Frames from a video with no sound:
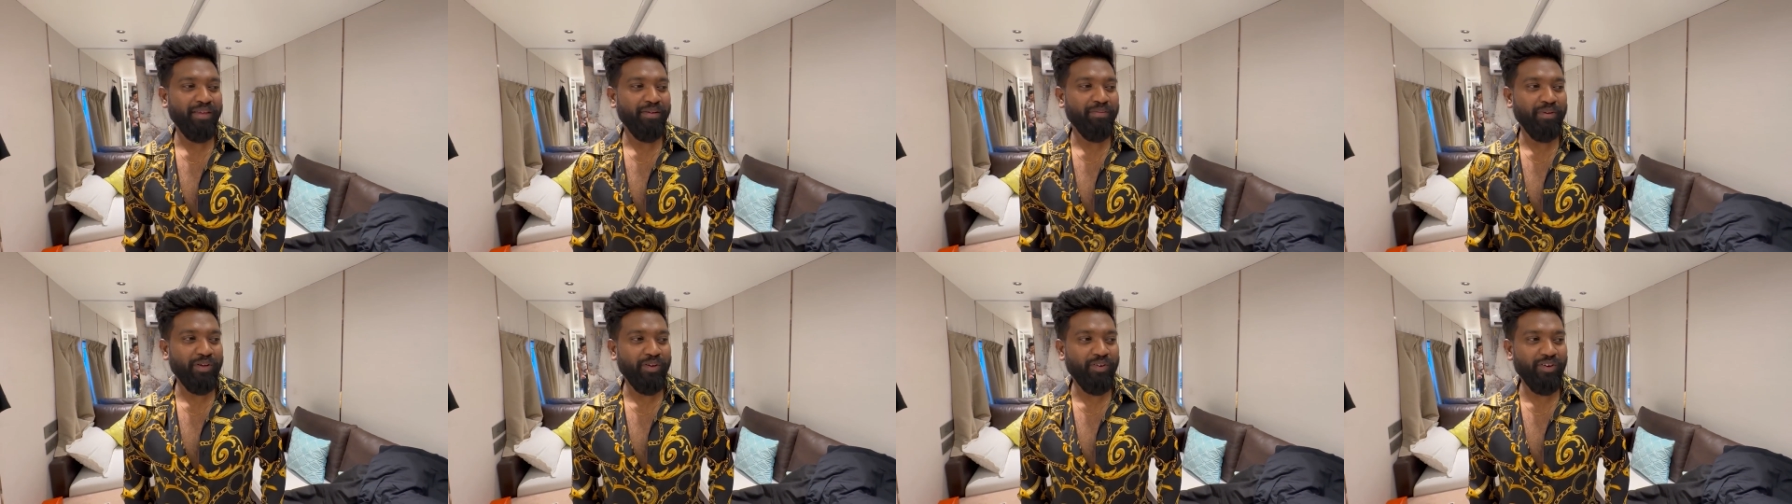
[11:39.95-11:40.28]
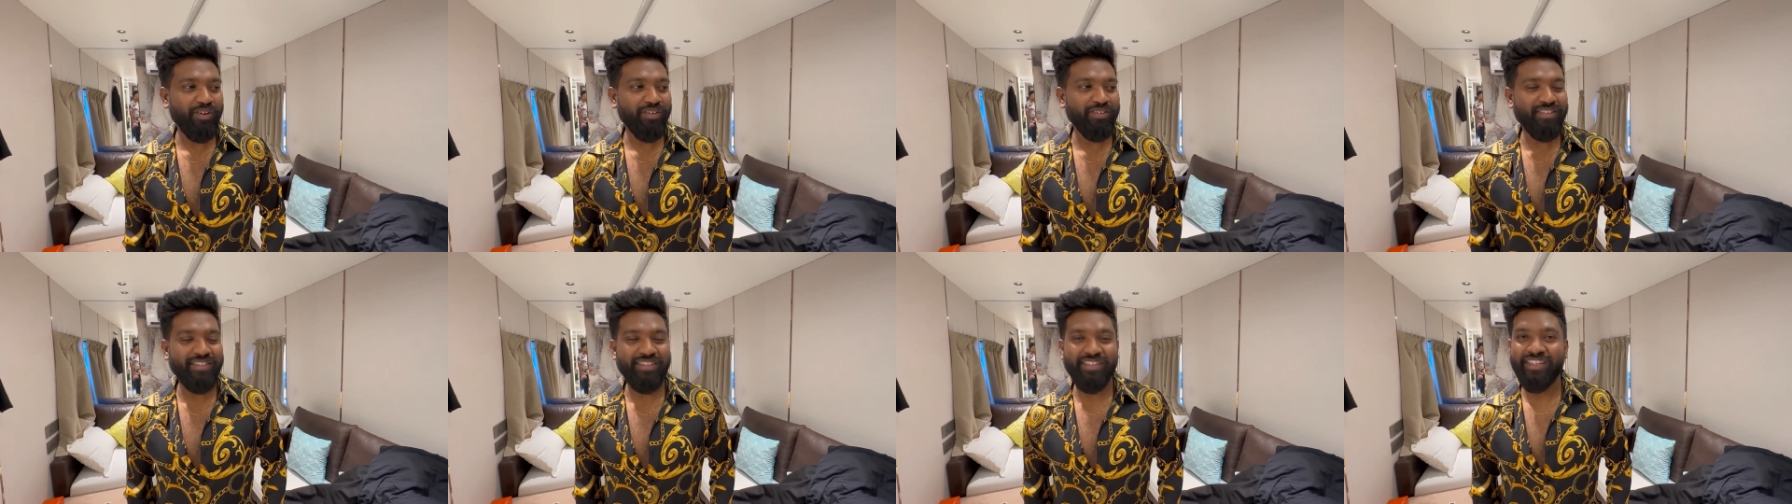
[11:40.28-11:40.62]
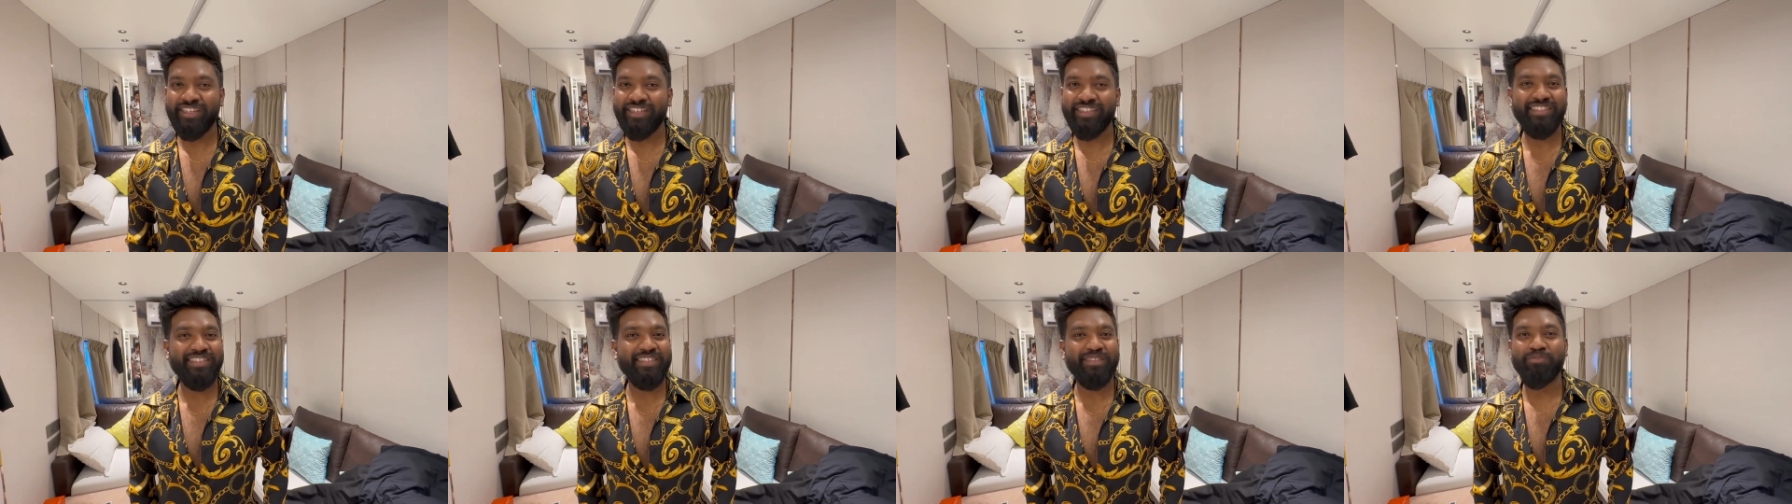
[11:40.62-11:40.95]
because
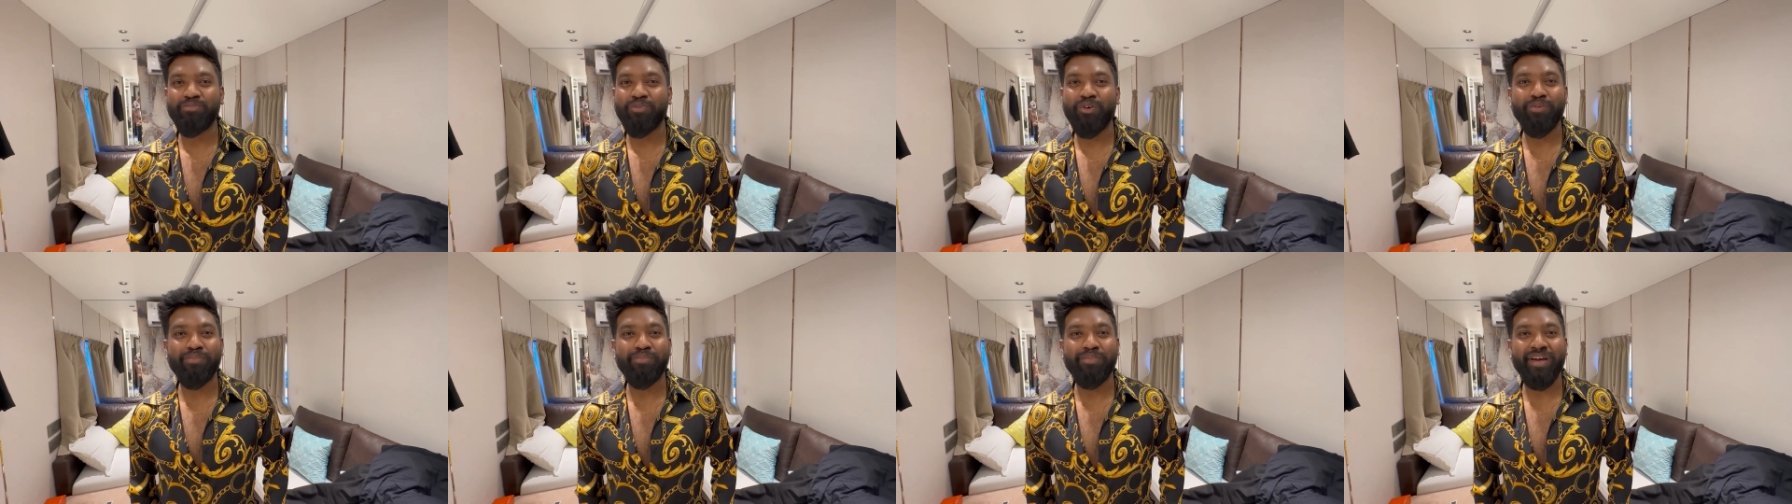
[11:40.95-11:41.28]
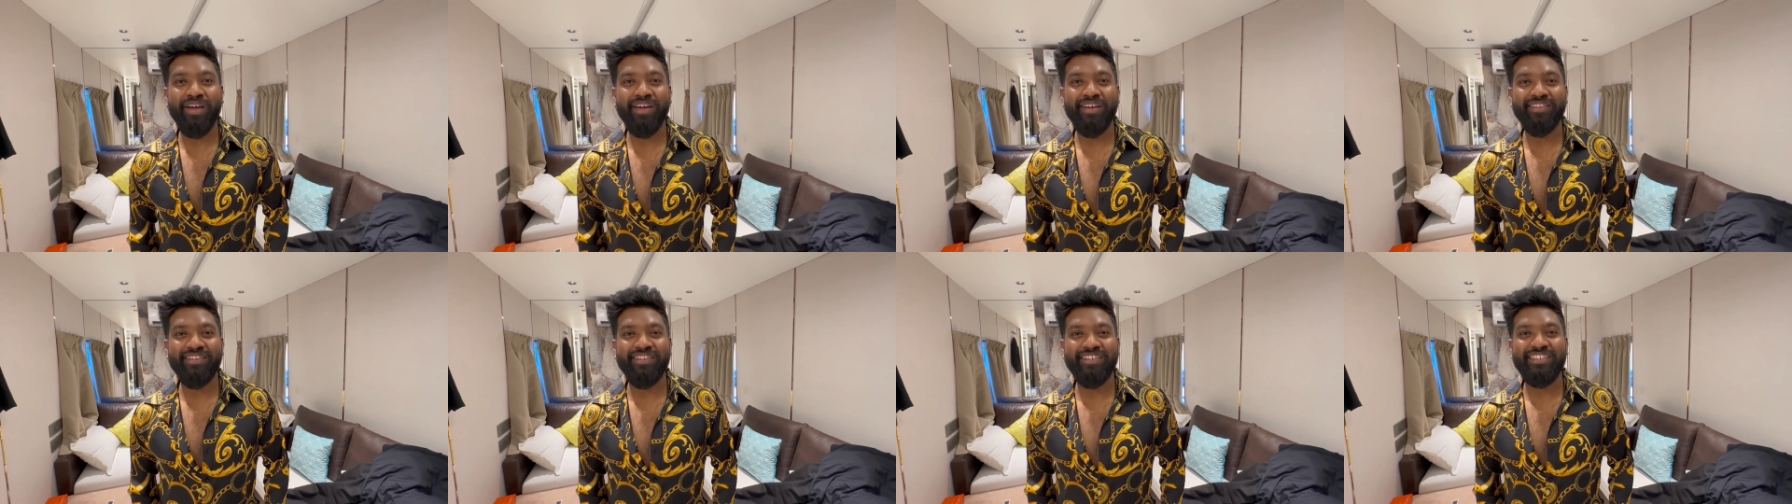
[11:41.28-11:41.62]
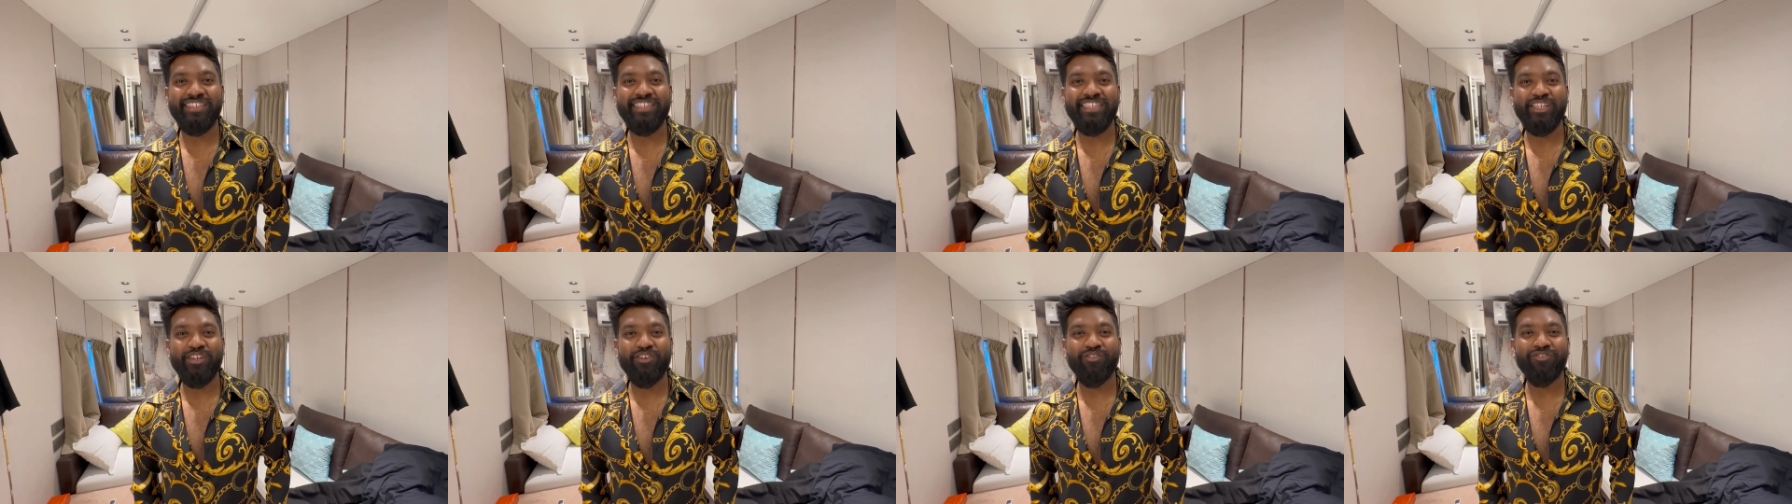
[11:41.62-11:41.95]
it's Mumbai, the
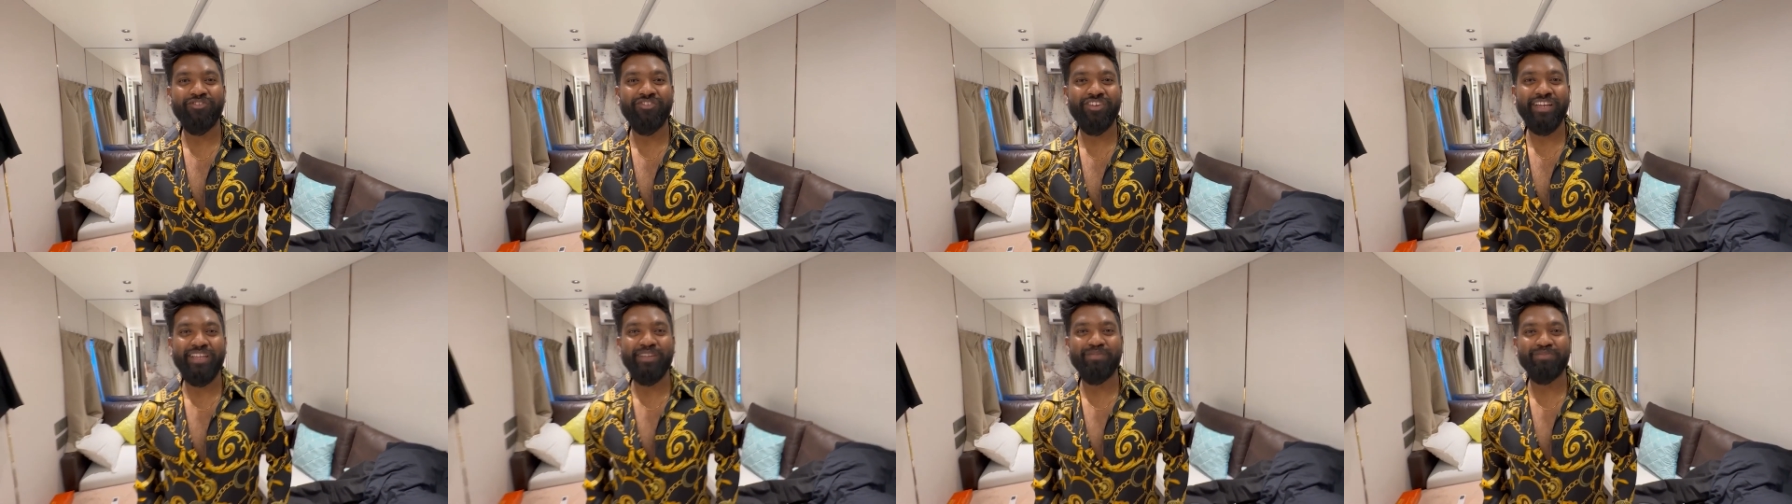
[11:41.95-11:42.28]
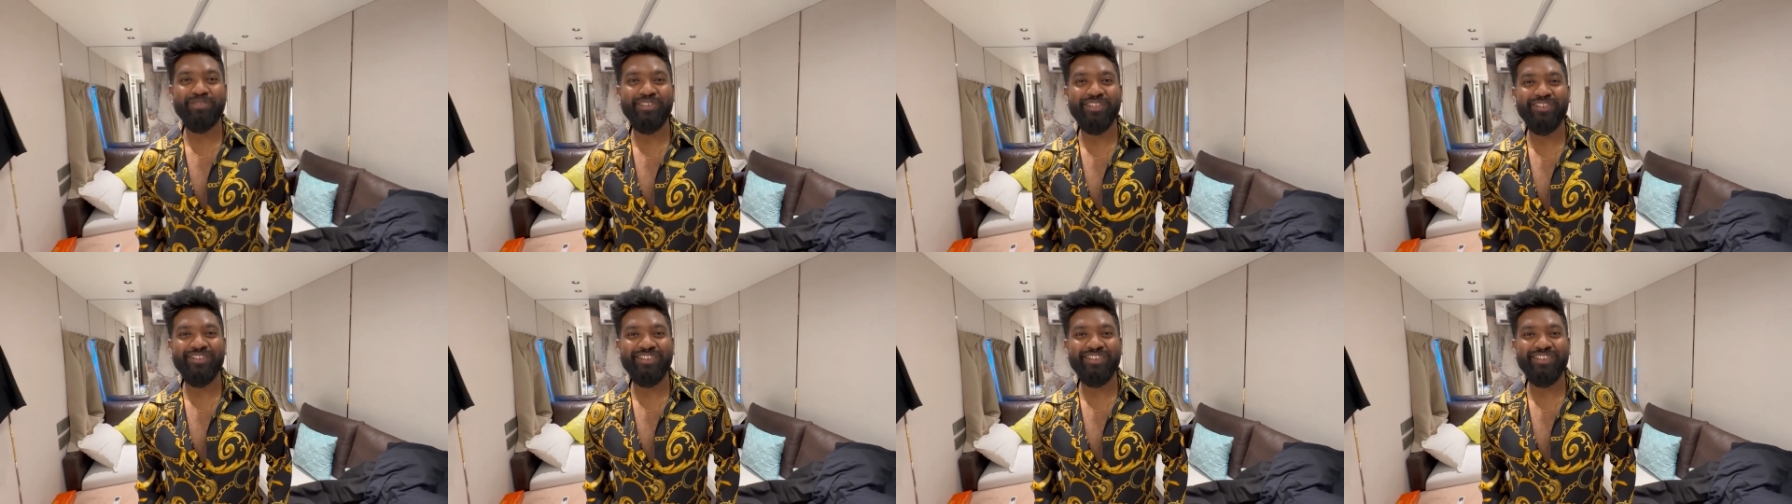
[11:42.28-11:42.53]
city of dreams, you